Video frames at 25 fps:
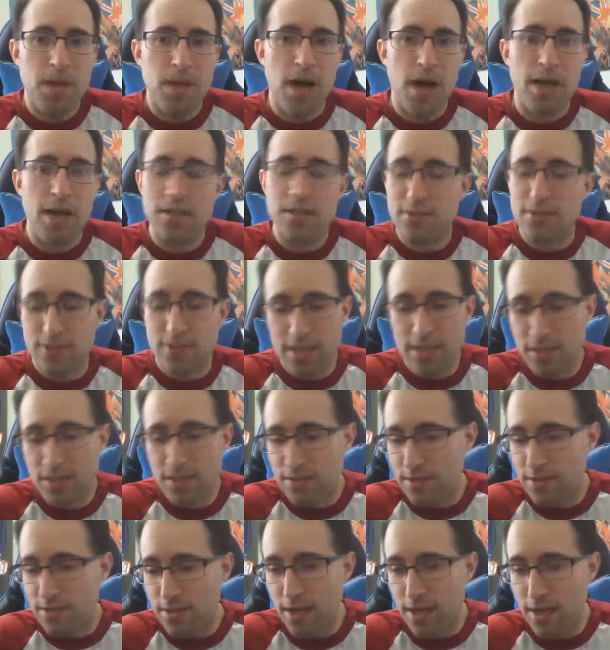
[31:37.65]
I'm going to say
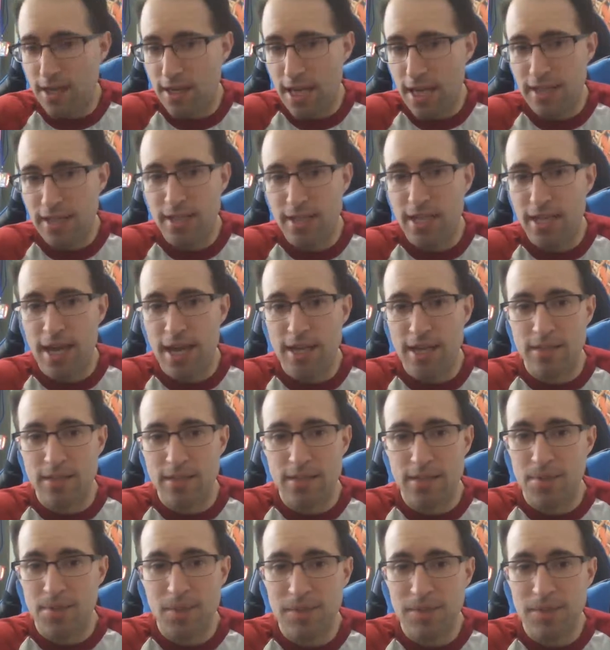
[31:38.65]
this again and again, and
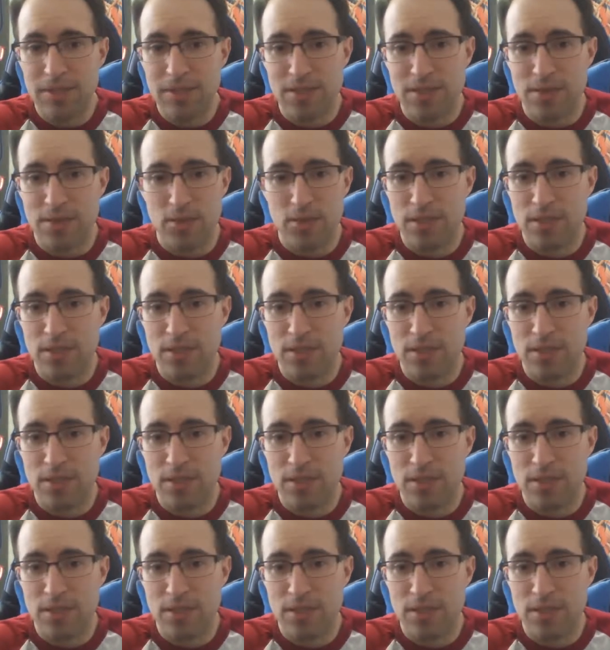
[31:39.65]
WWE is never